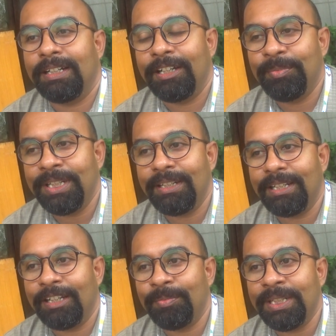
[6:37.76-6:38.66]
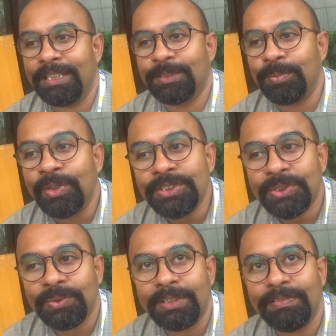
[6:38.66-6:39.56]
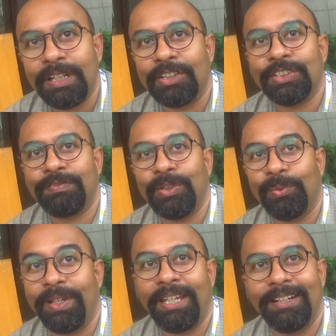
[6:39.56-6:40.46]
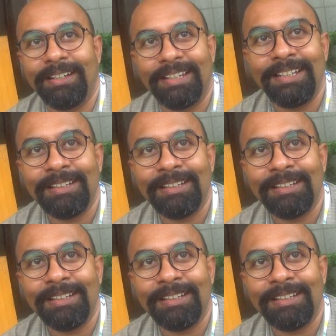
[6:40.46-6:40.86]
I've been exposed to the philosophy way early.